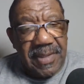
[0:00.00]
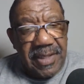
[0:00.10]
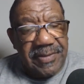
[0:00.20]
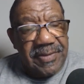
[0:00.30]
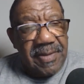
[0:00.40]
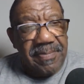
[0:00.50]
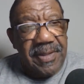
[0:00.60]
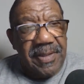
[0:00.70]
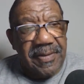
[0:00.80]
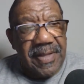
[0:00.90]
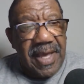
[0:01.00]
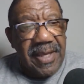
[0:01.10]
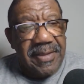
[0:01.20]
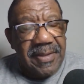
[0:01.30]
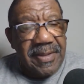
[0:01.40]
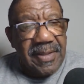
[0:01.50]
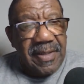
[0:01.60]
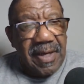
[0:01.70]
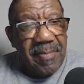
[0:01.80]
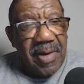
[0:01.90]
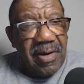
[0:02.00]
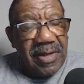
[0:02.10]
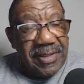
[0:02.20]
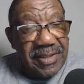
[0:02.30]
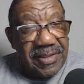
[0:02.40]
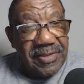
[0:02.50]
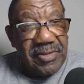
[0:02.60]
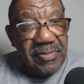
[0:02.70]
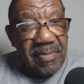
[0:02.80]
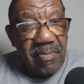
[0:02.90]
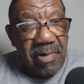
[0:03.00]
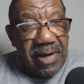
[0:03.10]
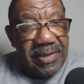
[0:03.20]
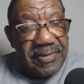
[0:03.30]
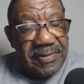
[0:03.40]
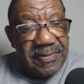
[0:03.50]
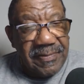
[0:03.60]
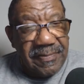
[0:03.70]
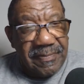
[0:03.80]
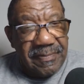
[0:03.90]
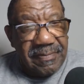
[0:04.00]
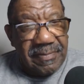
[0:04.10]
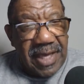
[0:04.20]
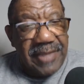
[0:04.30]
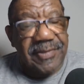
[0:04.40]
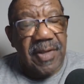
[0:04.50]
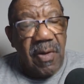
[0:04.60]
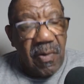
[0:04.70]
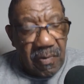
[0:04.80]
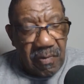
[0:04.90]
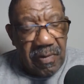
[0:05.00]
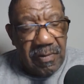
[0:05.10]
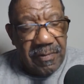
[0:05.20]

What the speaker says: is something that America needs to embrace as a whole.